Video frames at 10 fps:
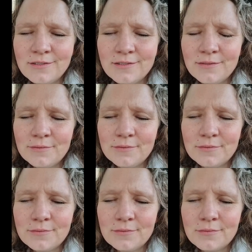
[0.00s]

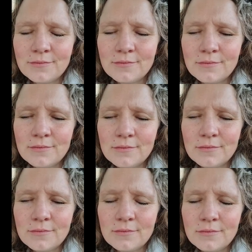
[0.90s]

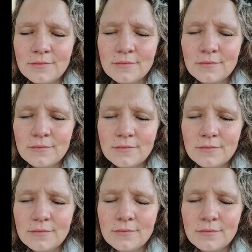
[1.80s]

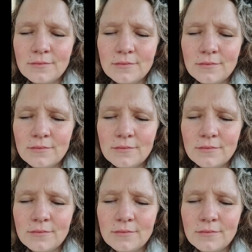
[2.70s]
(no one is talking)